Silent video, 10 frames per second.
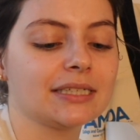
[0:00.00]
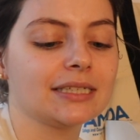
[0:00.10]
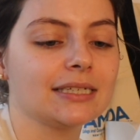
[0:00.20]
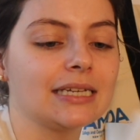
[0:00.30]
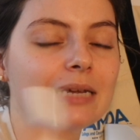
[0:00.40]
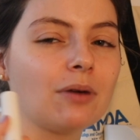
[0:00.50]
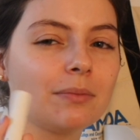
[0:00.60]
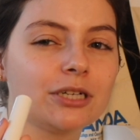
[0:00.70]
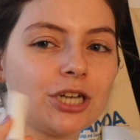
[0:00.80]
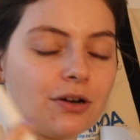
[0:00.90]
this is the E-Balm
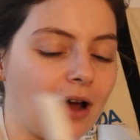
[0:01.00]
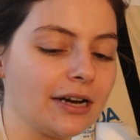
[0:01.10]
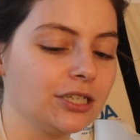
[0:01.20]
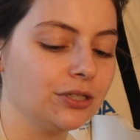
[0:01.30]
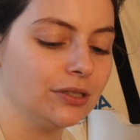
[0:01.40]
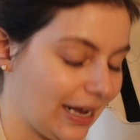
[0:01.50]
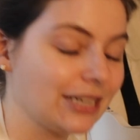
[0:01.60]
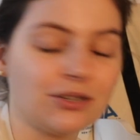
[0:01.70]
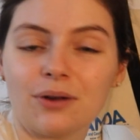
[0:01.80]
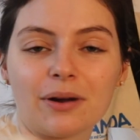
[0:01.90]
in the shade Gratitude. I
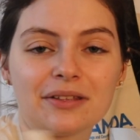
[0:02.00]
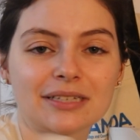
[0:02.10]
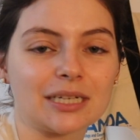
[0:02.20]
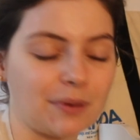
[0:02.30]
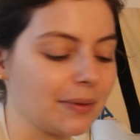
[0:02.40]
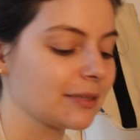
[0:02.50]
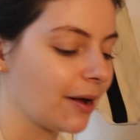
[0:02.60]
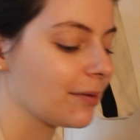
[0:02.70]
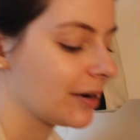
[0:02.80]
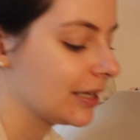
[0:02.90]
do not wear this and it's probably
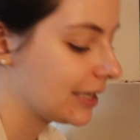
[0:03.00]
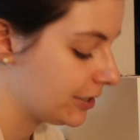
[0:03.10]
expired. I'm gonna let that